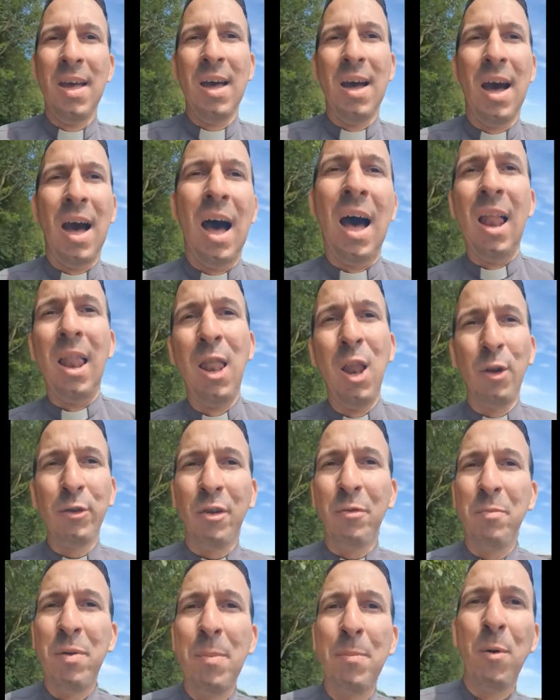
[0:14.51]
A lot
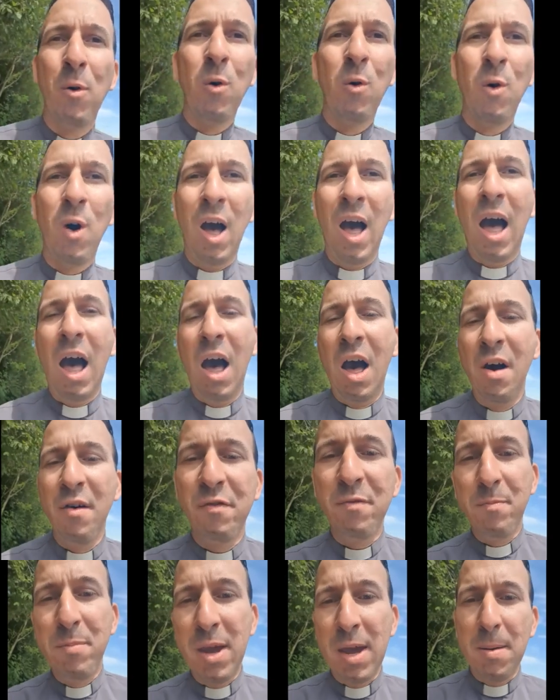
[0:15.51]
of people
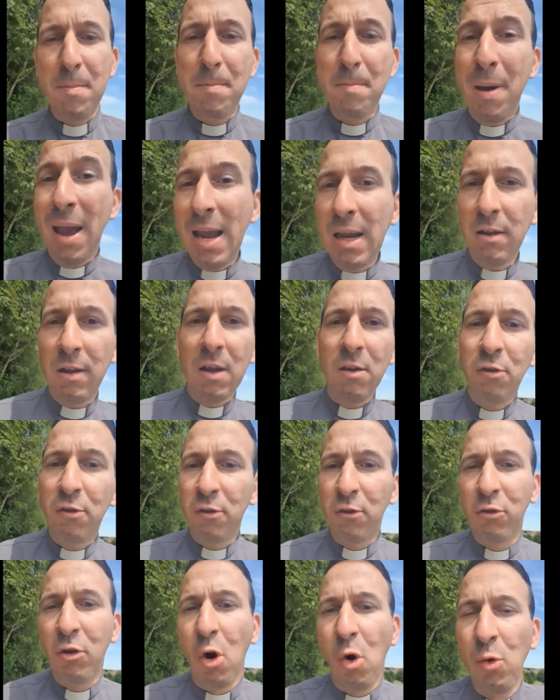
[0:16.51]
have been painting
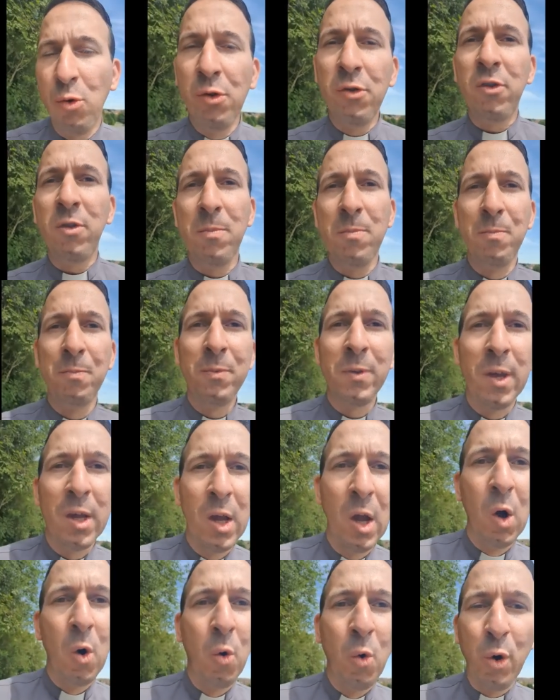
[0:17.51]
stones
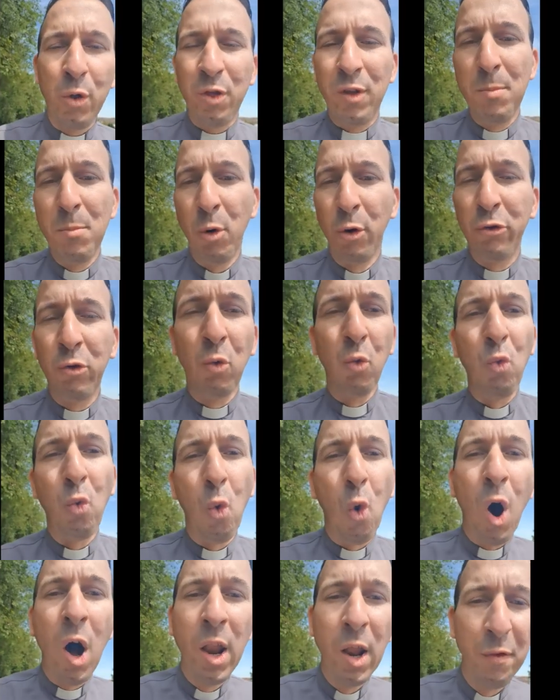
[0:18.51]
with the most
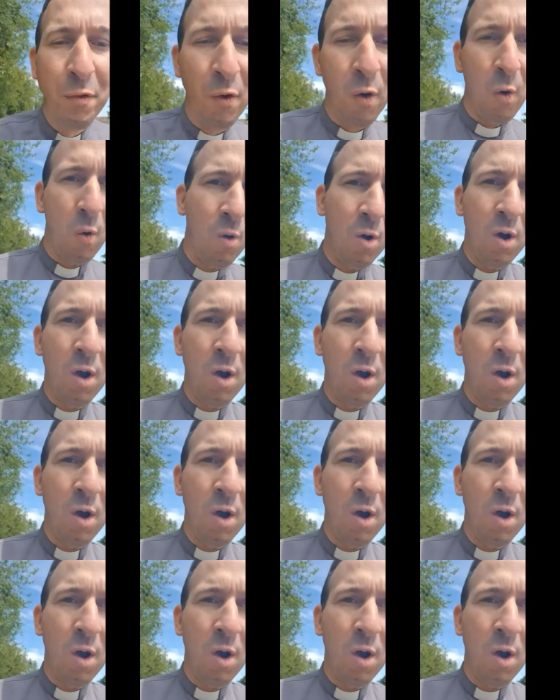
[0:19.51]
wonderful